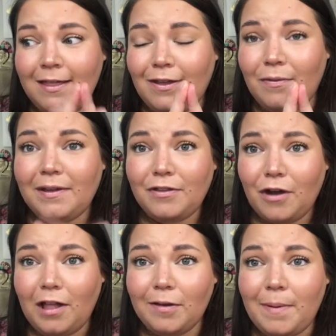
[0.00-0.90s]
The only other
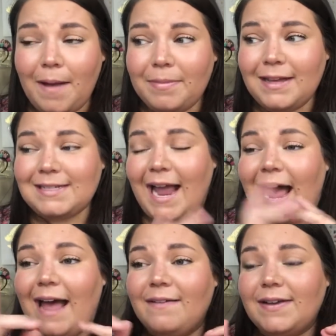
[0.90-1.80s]
ColourPop things I
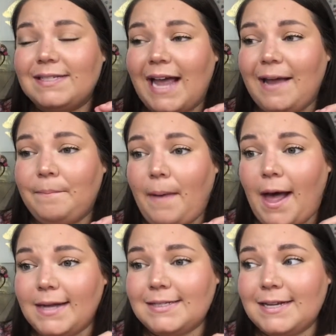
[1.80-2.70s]
have is I
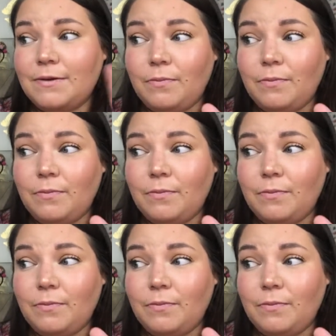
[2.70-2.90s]
bought